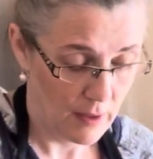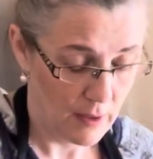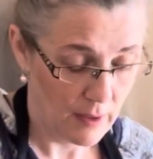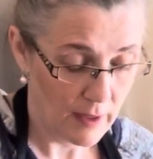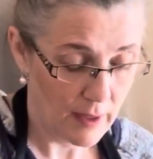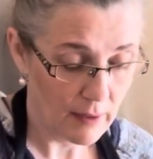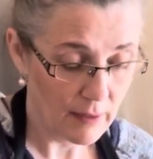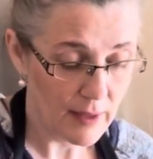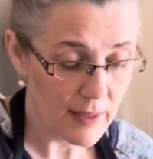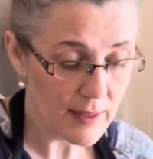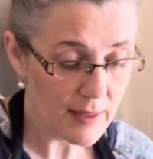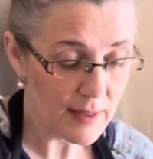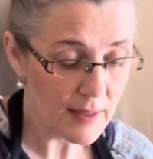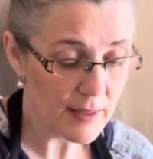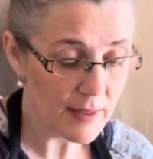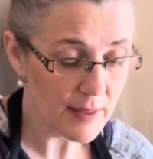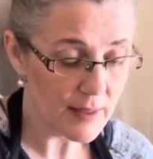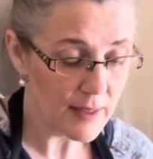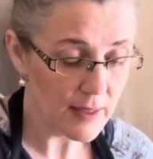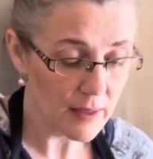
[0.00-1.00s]
Now this is
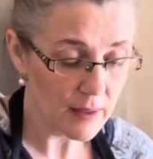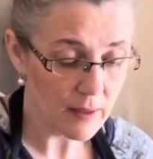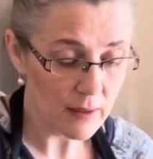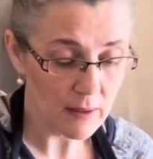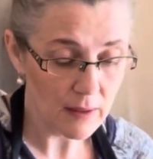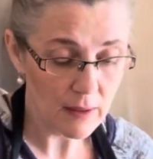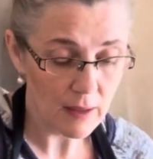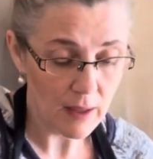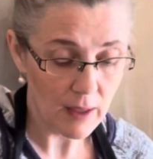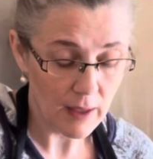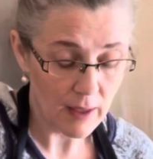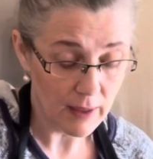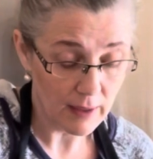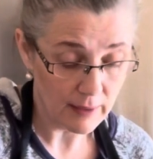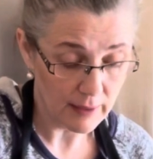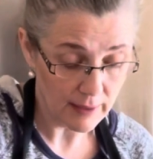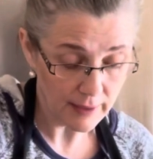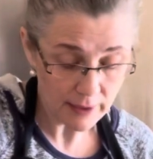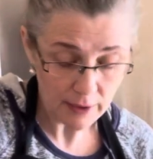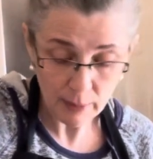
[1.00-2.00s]
still a
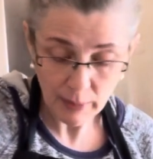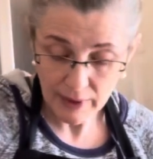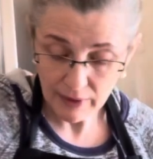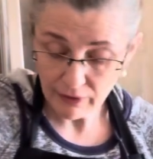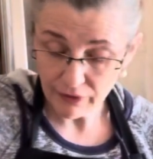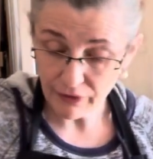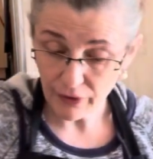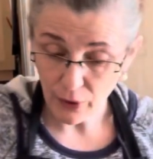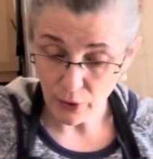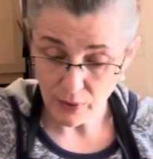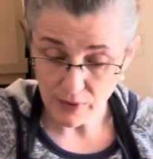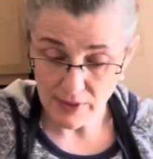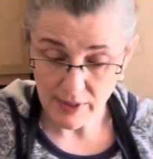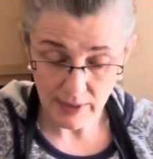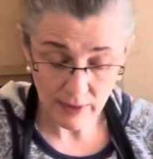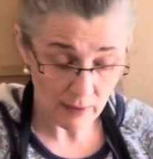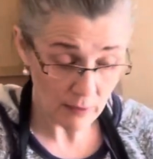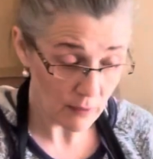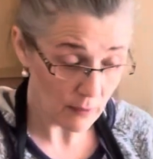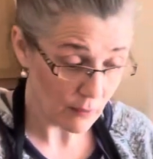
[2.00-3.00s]
little bit
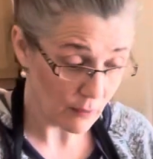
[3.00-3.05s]
frozen,